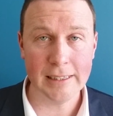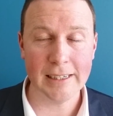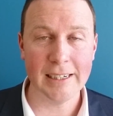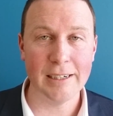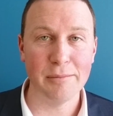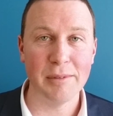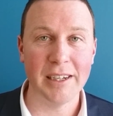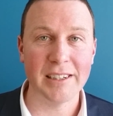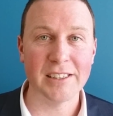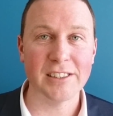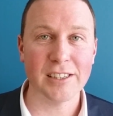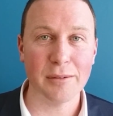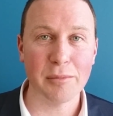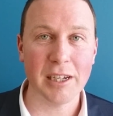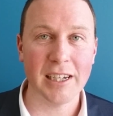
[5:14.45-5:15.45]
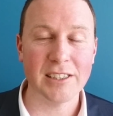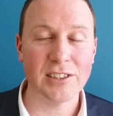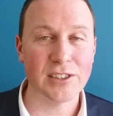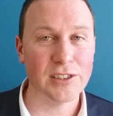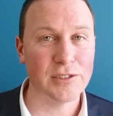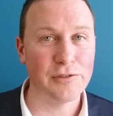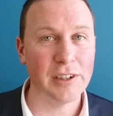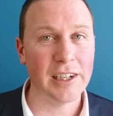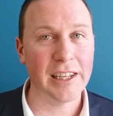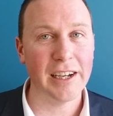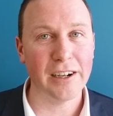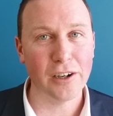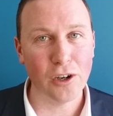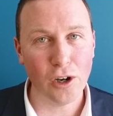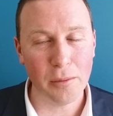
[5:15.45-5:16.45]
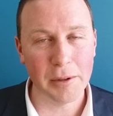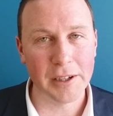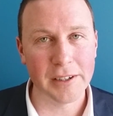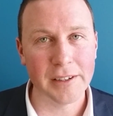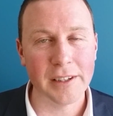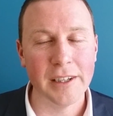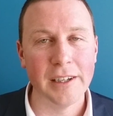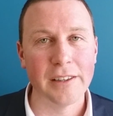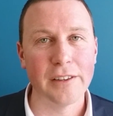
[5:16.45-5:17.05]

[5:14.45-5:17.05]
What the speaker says: and in some cases fairly uncommon,